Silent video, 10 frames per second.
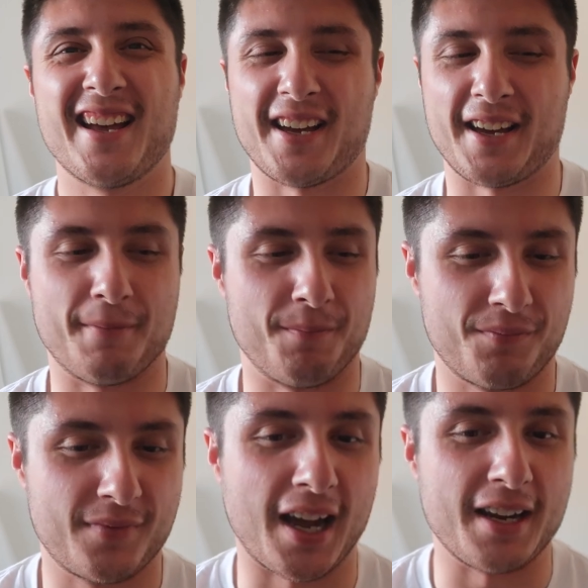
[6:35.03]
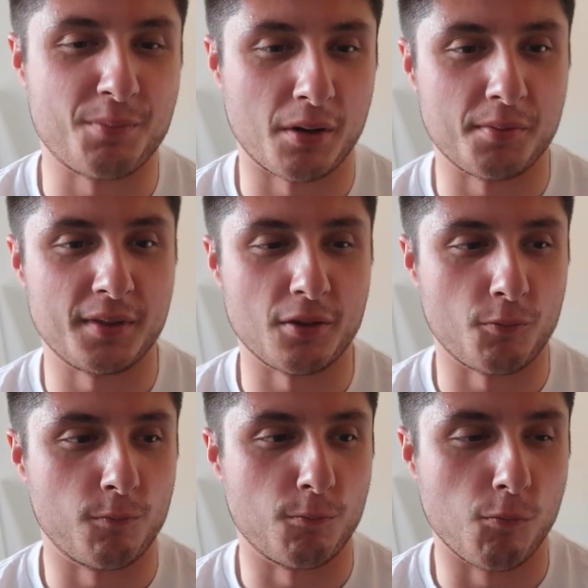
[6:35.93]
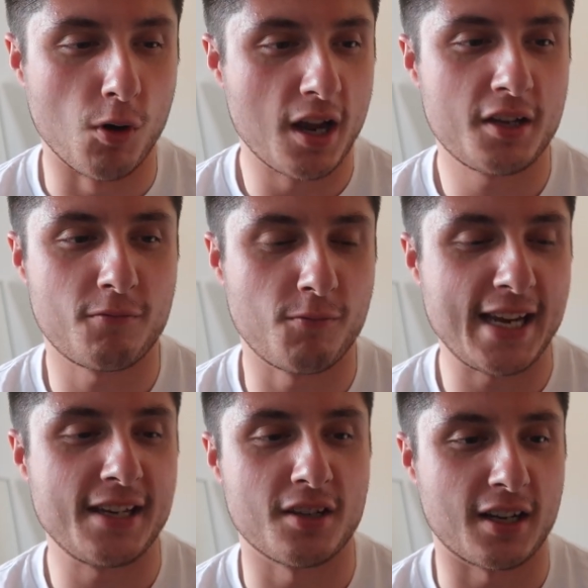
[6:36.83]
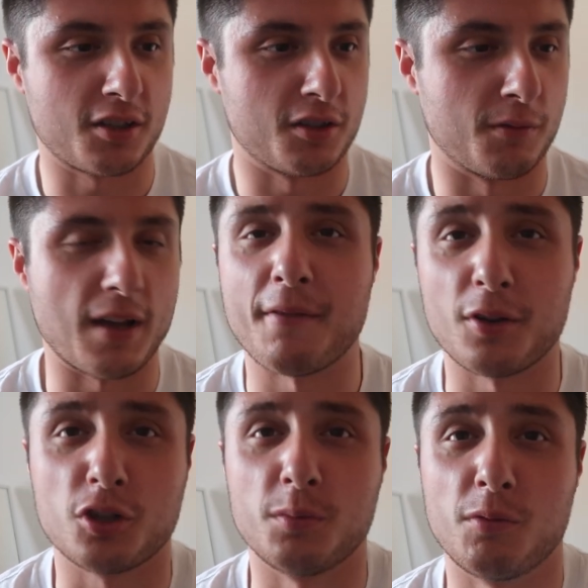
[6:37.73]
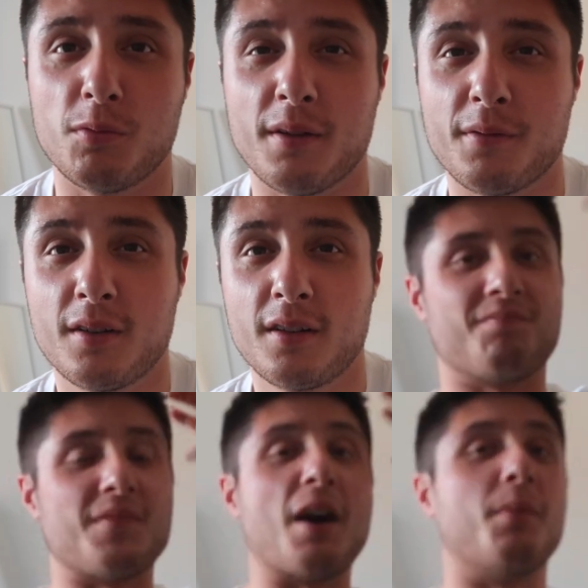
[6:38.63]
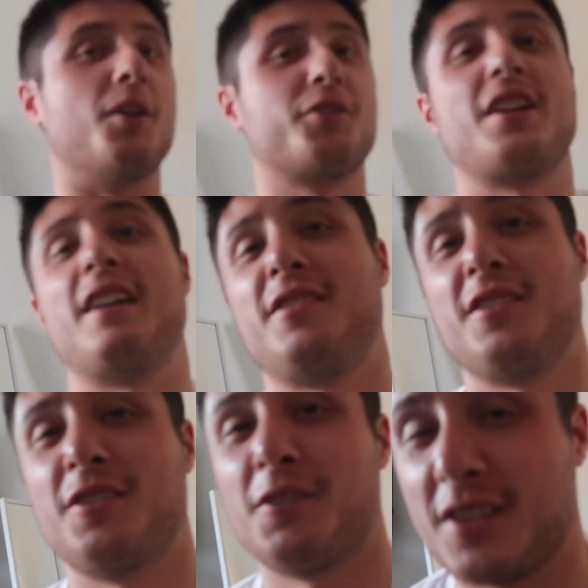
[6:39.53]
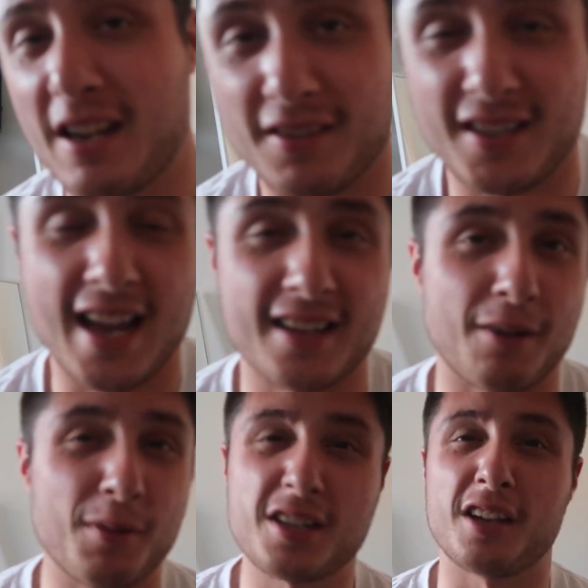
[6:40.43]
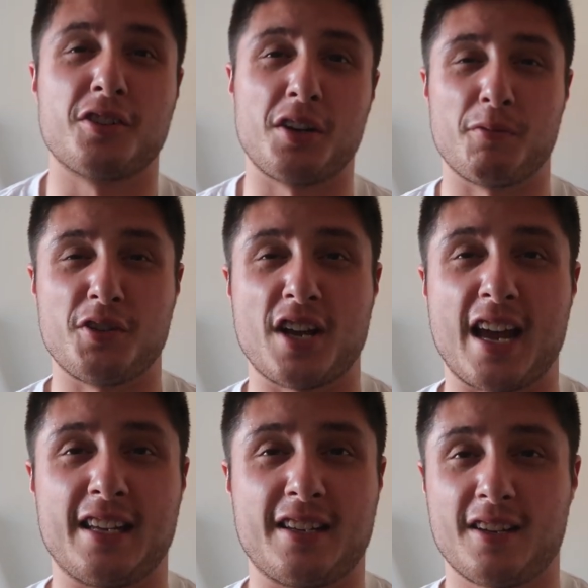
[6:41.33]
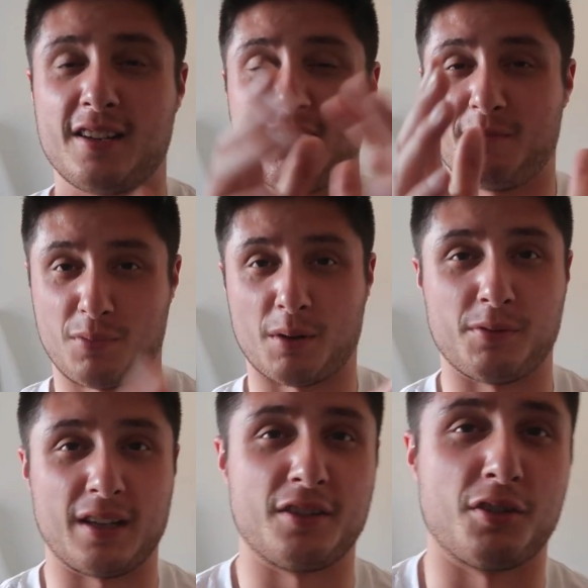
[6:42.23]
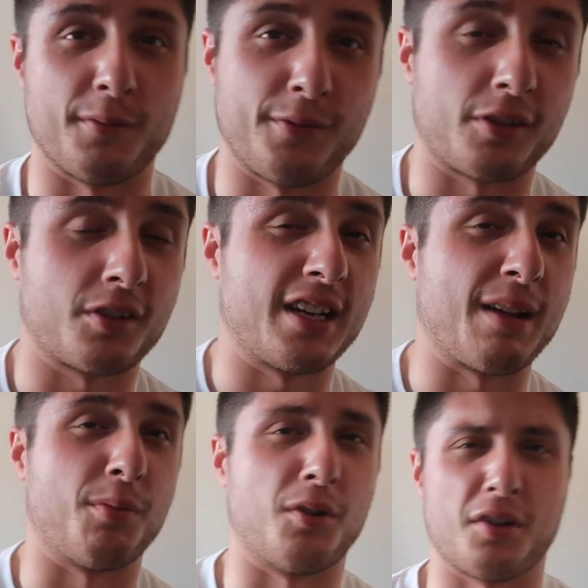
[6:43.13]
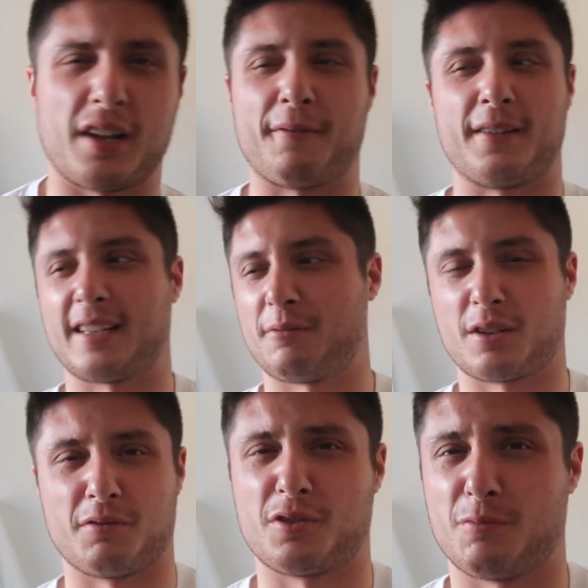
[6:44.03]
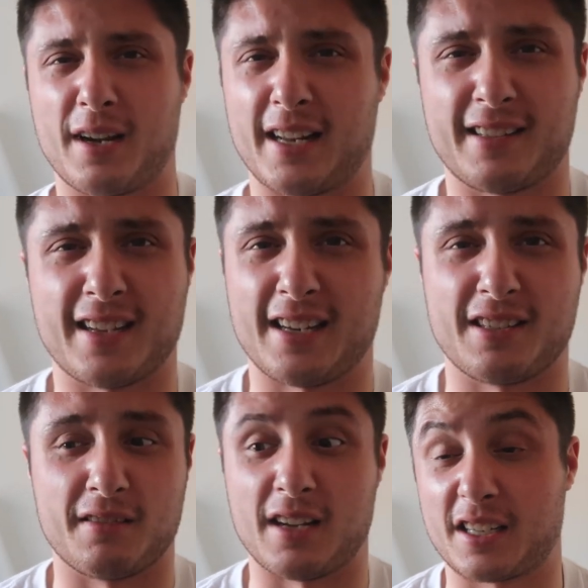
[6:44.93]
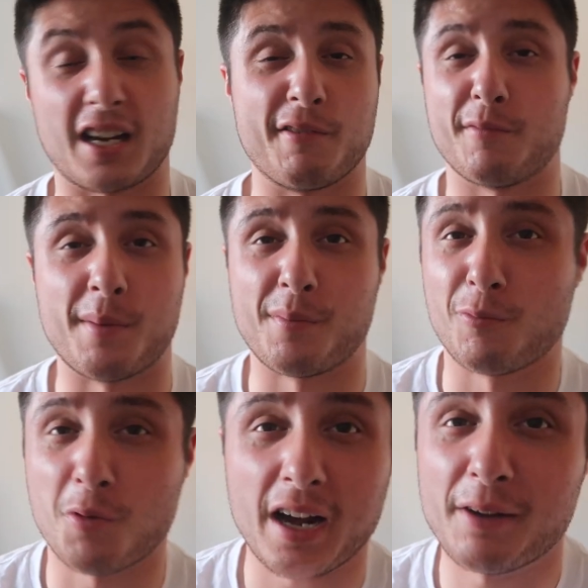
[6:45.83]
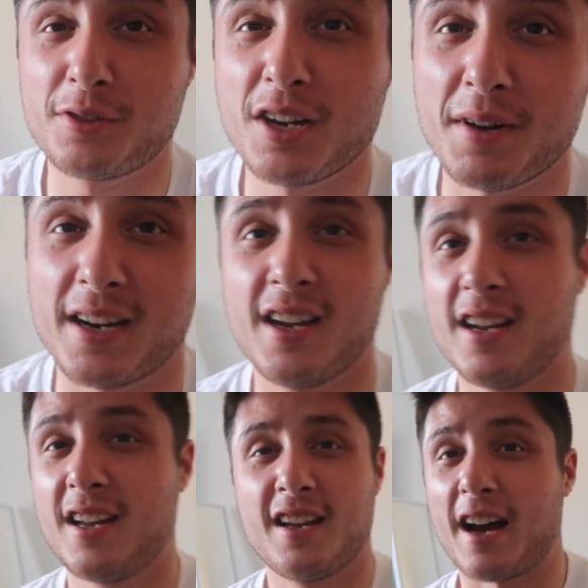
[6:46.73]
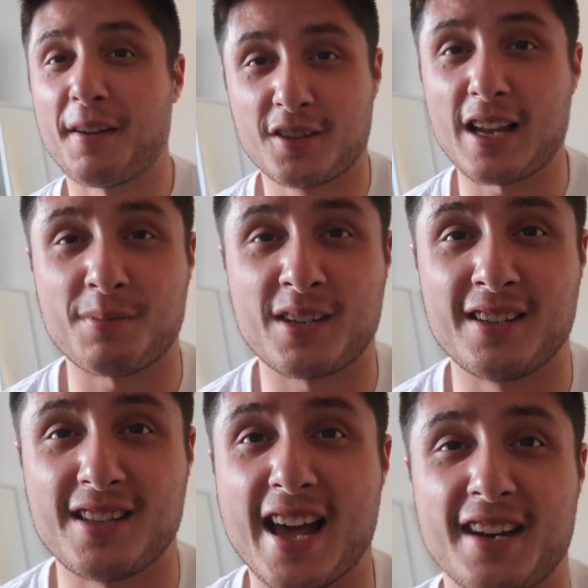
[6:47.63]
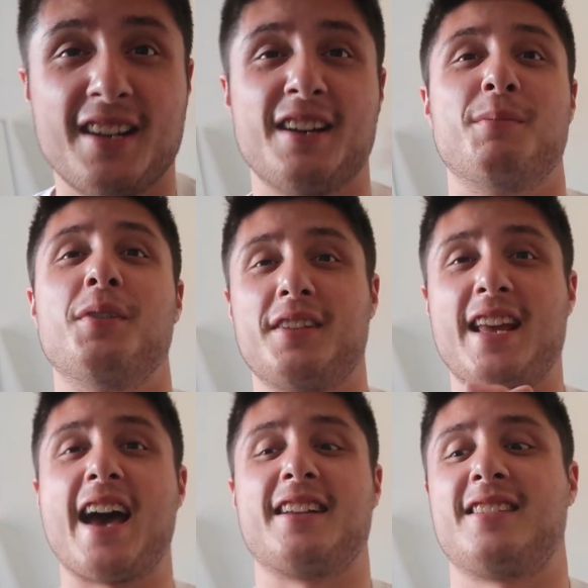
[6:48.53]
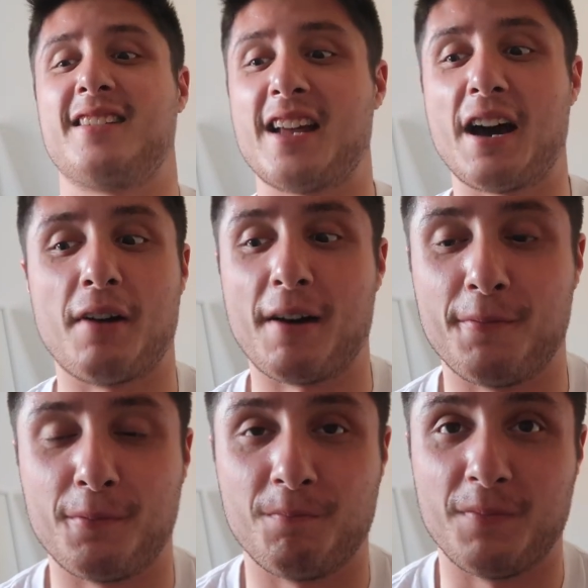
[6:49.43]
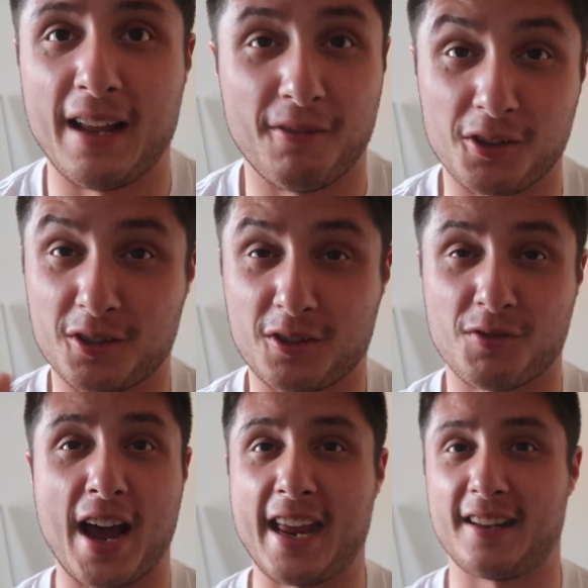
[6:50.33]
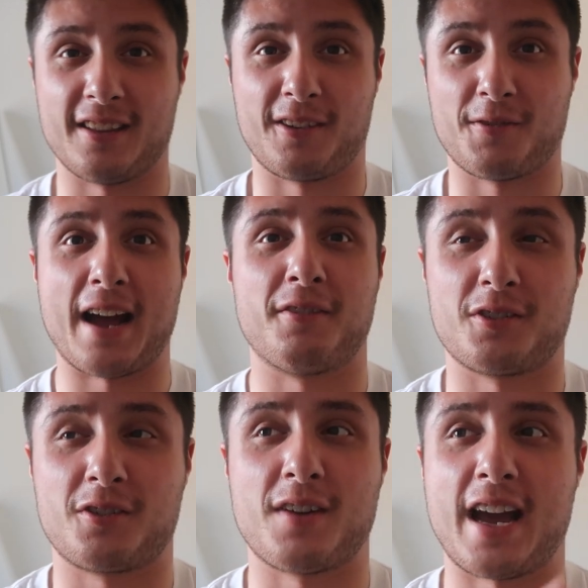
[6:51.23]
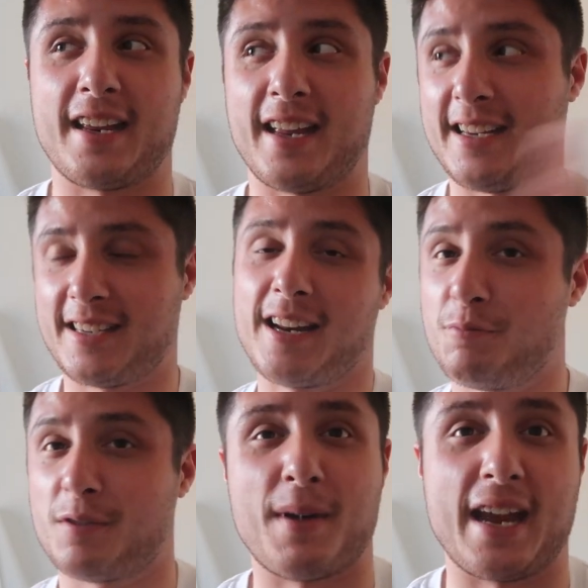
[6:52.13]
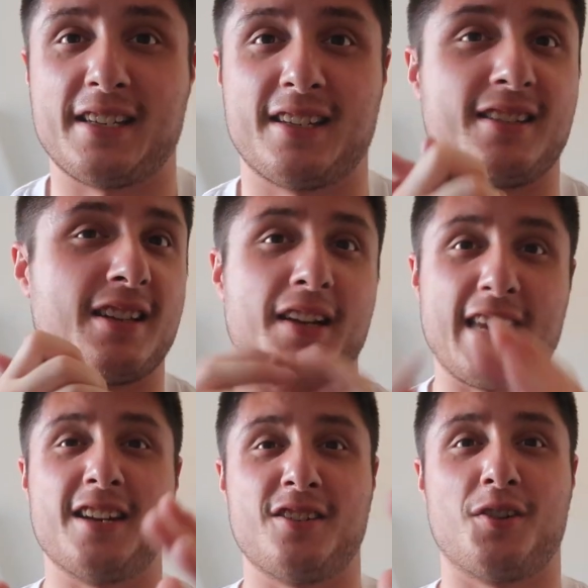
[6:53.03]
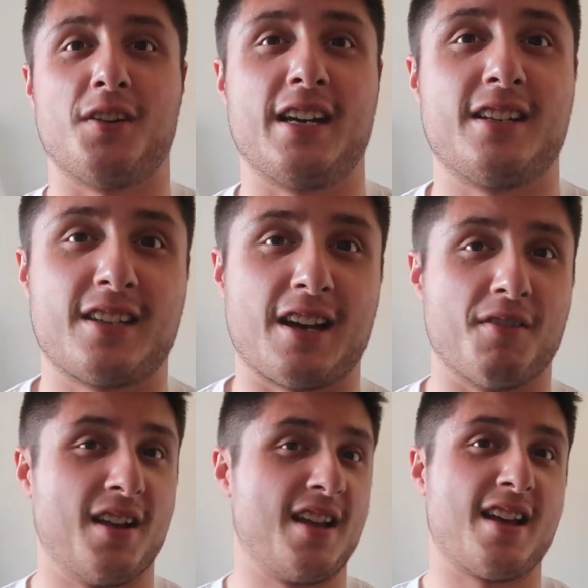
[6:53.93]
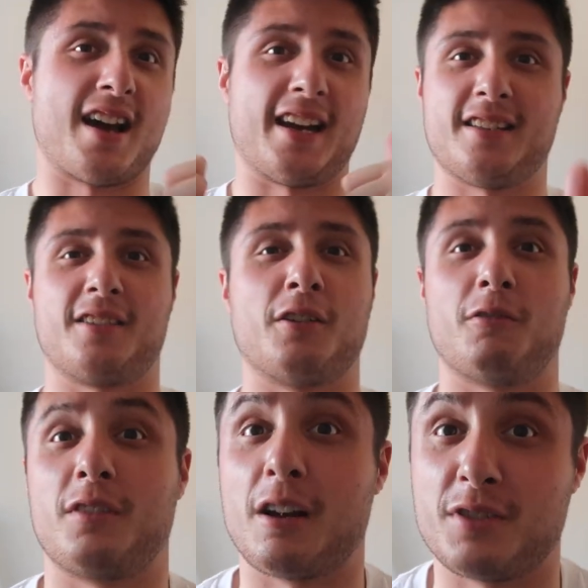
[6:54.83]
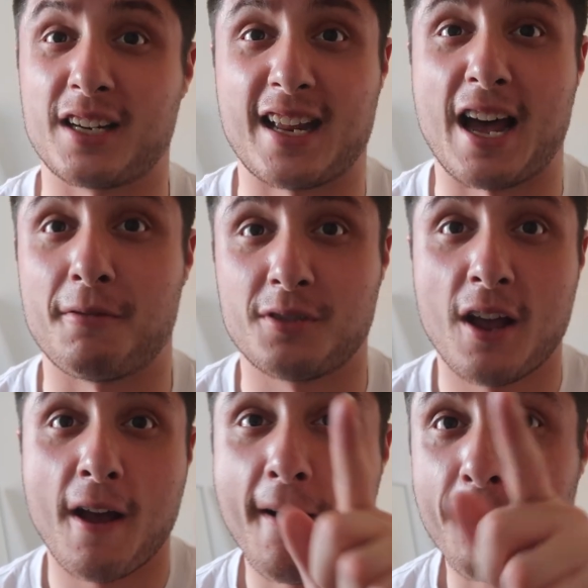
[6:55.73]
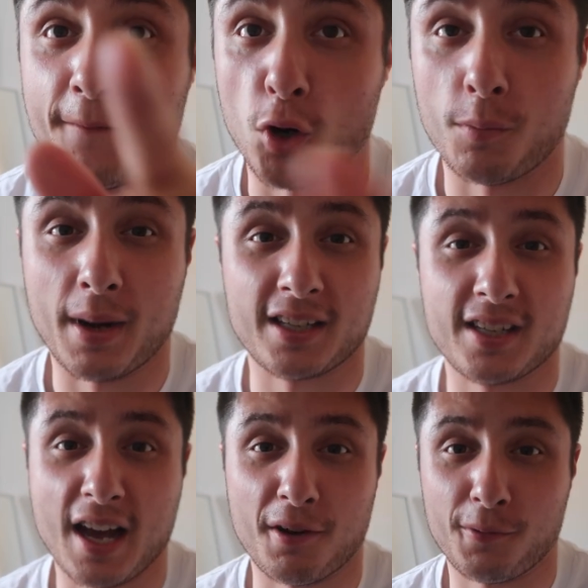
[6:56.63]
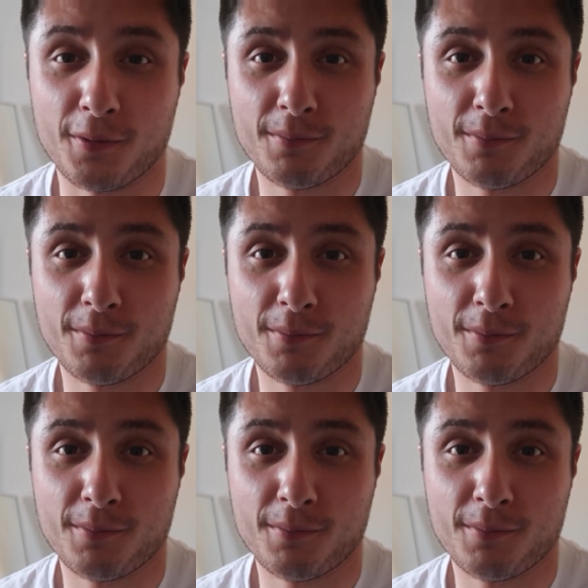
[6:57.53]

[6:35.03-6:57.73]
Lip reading: that is probably the worst reason I could have ever come up with. No, but all serious, yes. I wish I had done it with Jake properly and done a vlog on it, but I think I was going somewhere that day, so I can't even remember what I was doing. I've slept since then. But yes, no, it looks great. The ground looks great. He said it was amazing, so he enjoyed it. So I need to go check it out for myself.